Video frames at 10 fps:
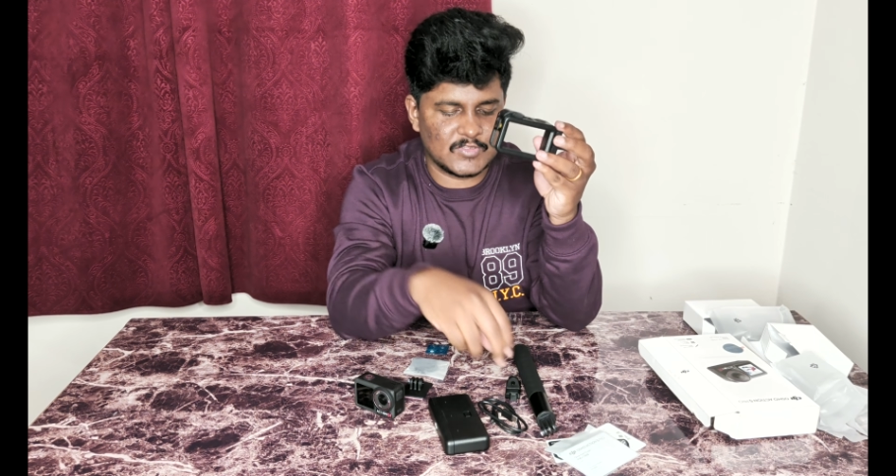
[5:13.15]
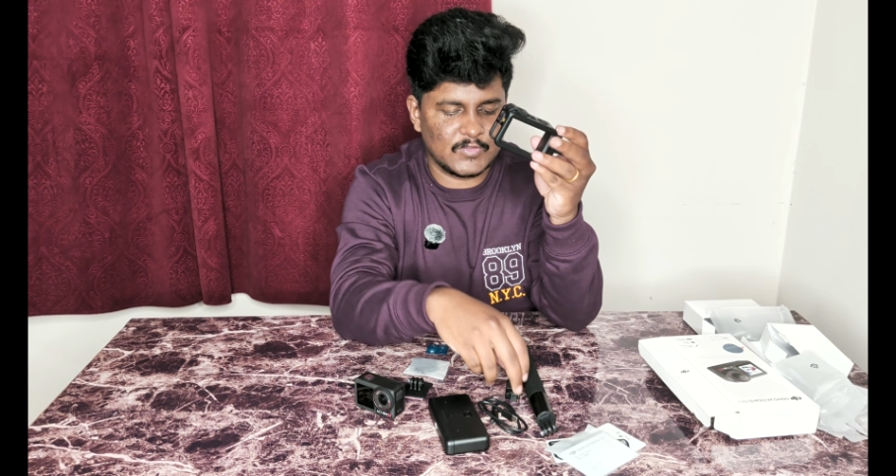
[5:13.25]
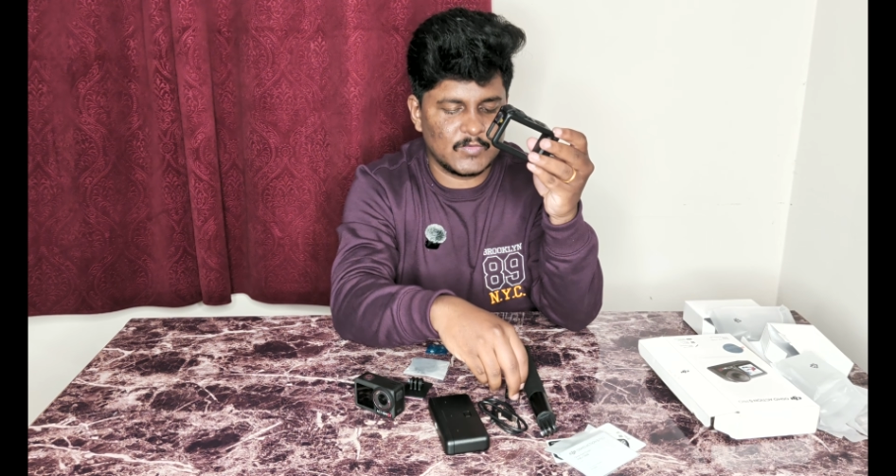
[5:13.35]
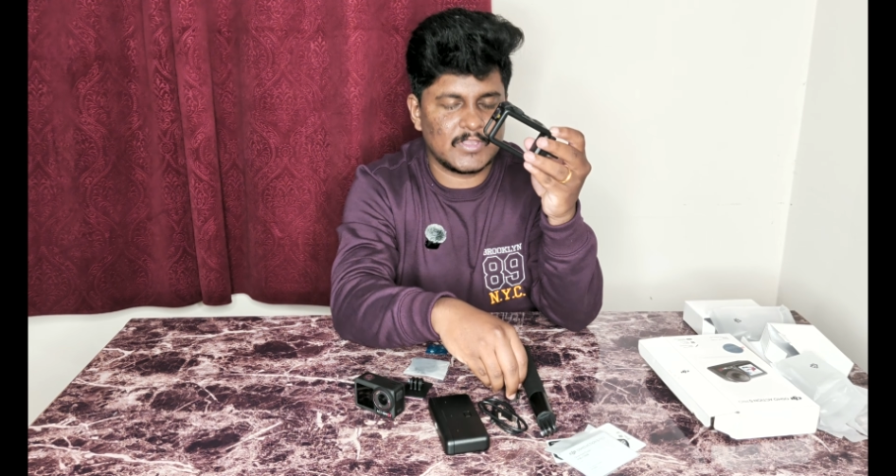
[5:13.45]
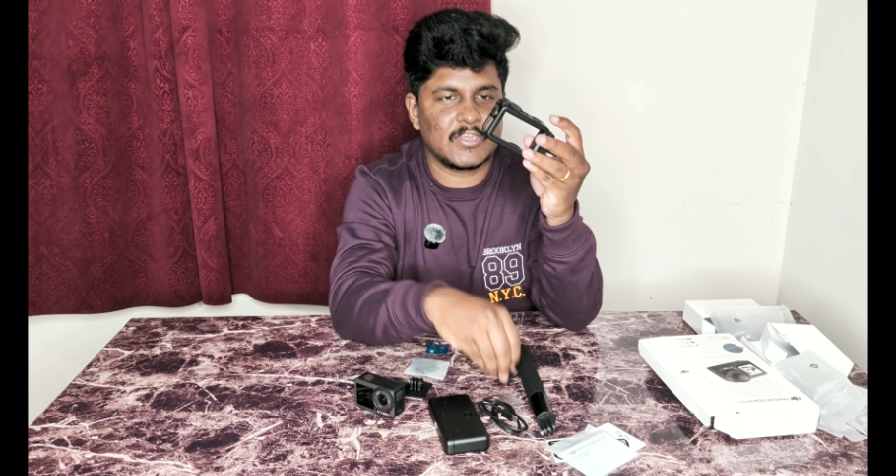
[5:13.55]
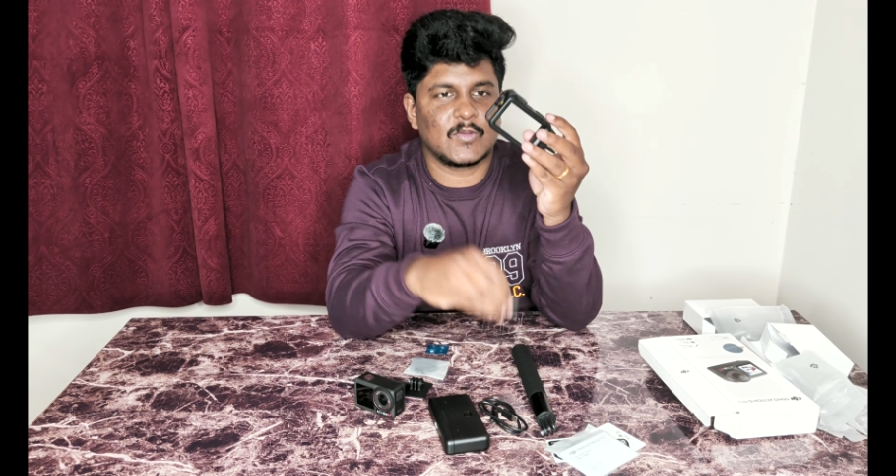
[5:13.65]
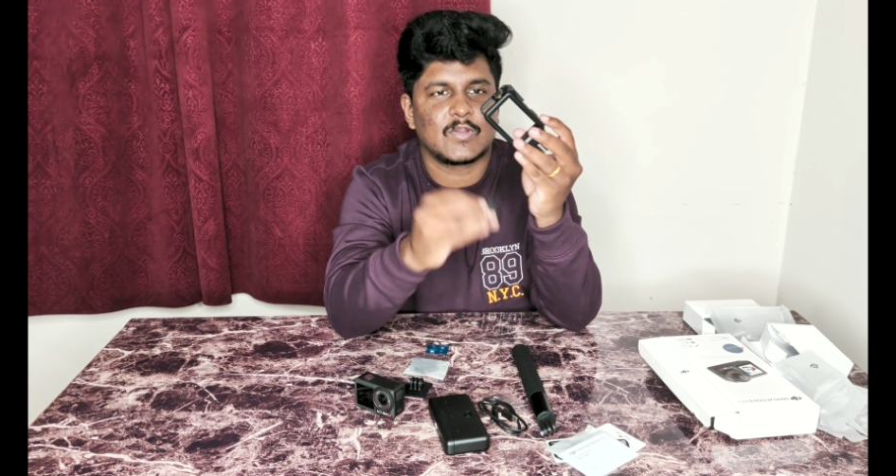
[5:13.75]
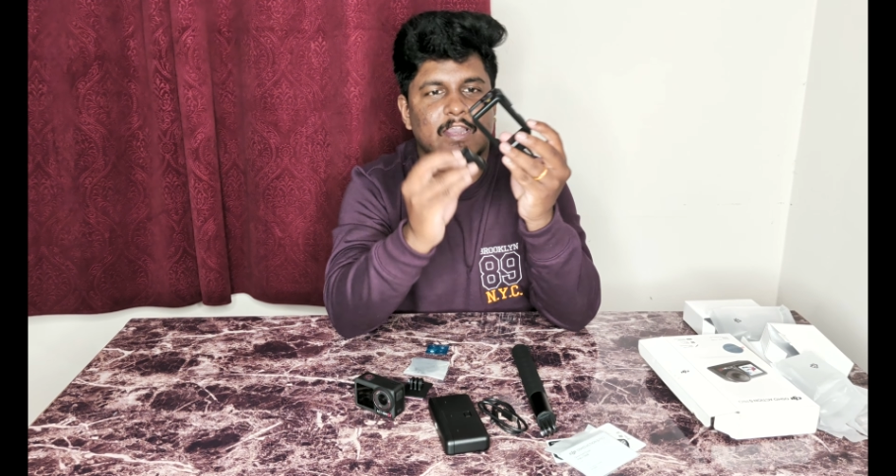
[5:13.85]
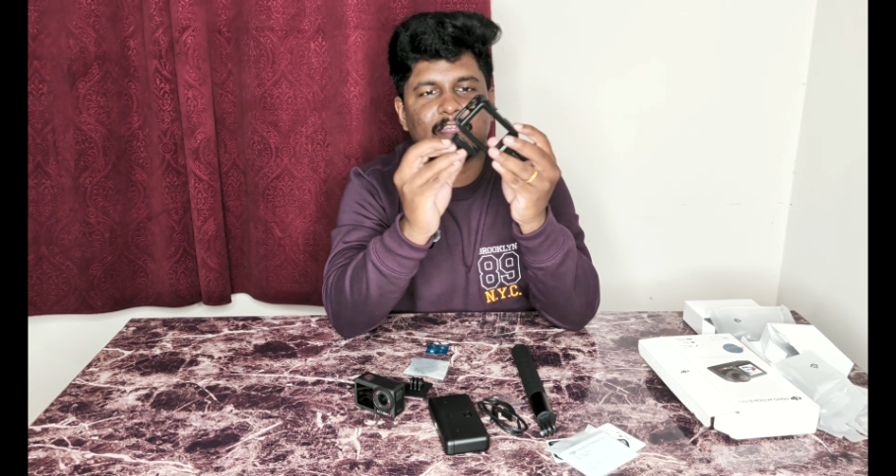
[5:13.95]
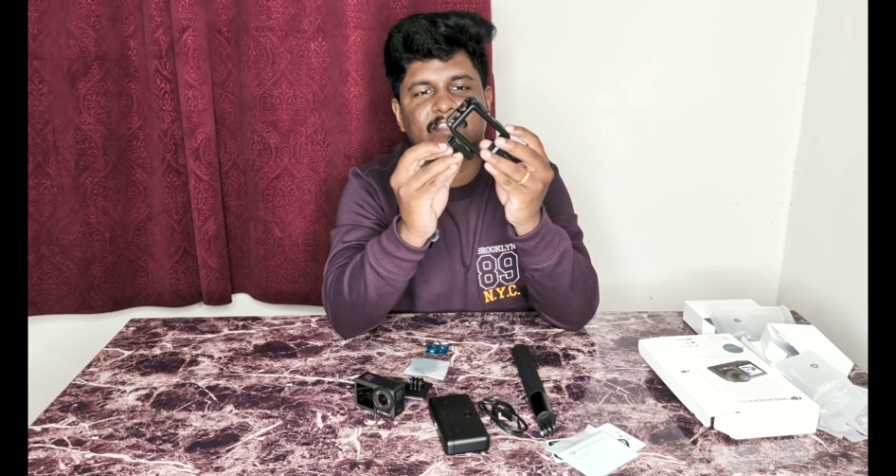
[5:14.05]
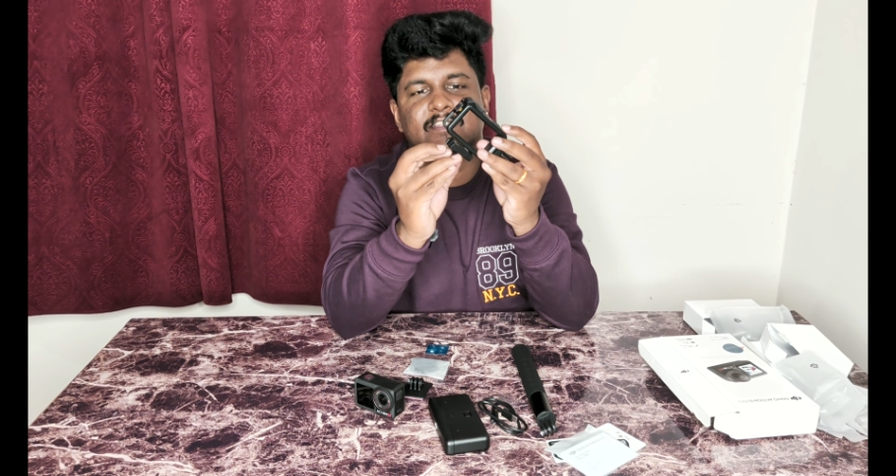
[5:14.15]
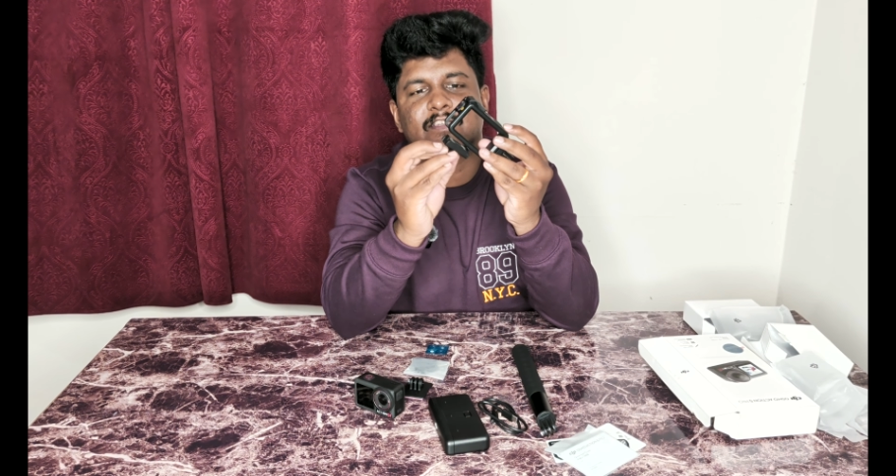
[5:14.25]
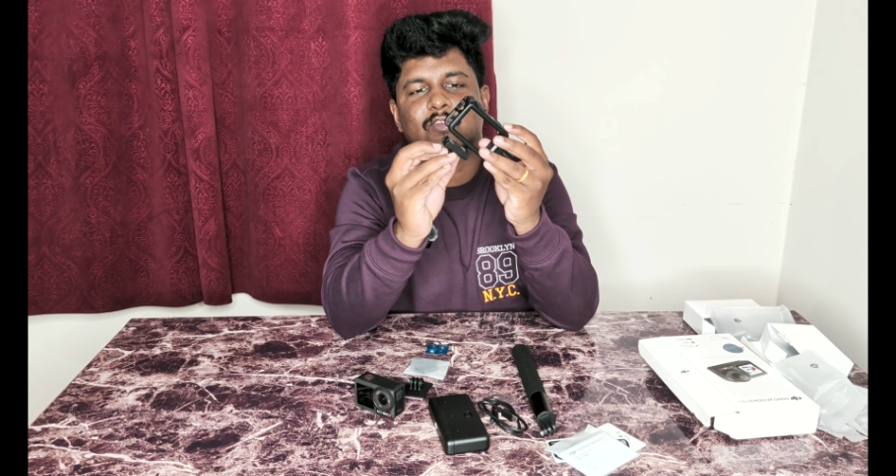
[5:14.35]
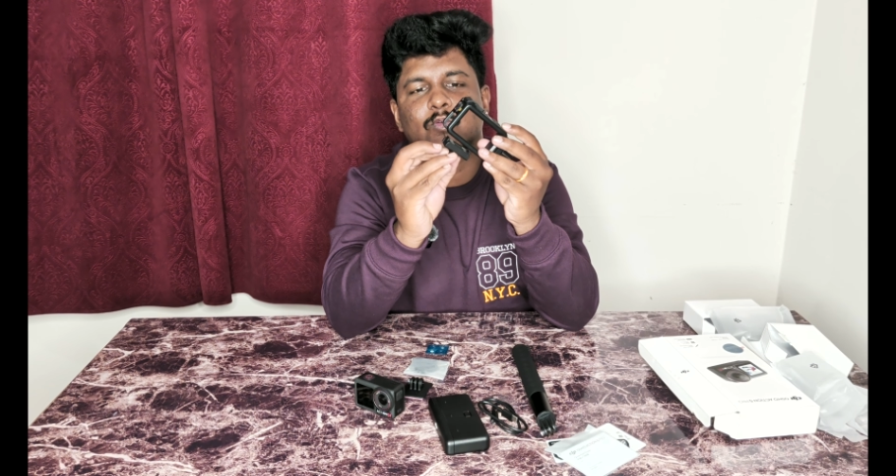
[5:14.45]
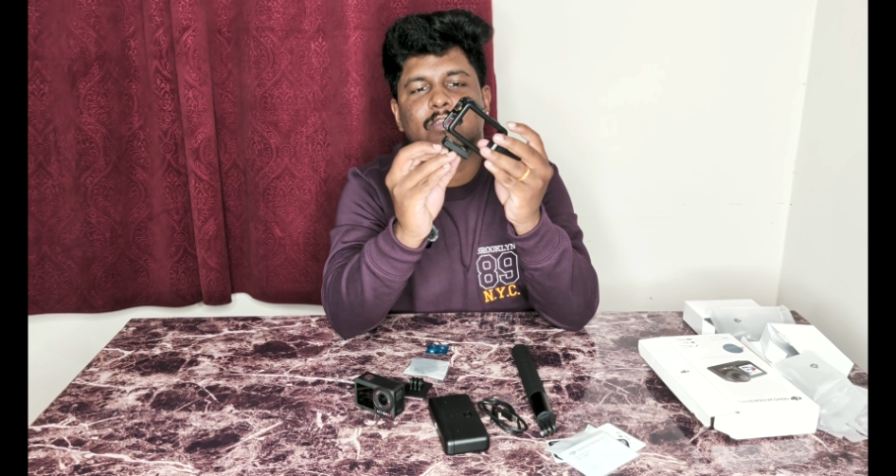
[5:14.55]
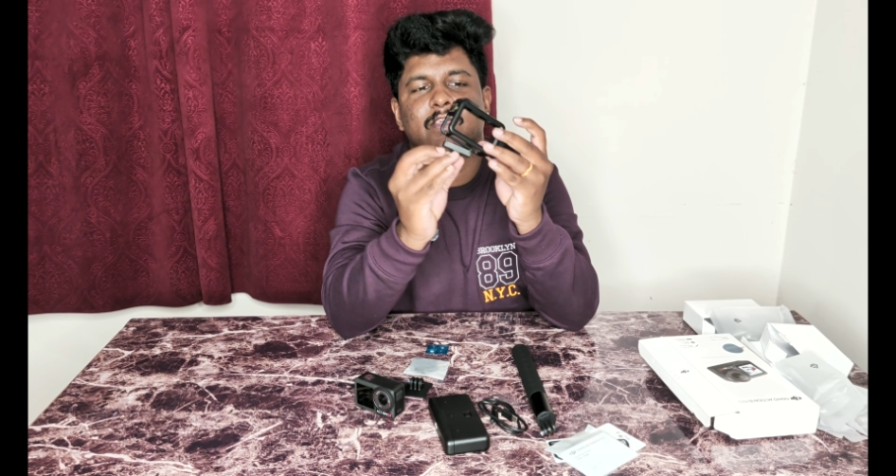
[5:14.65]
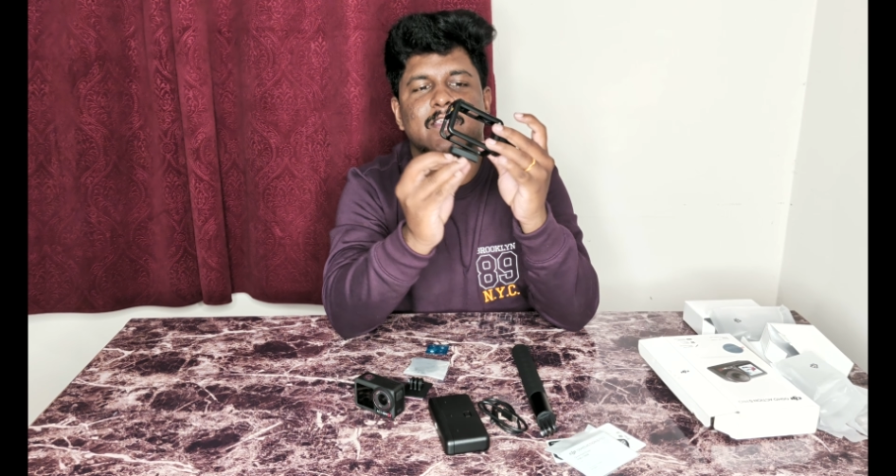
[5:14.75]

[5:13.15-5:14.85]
So you can utilize two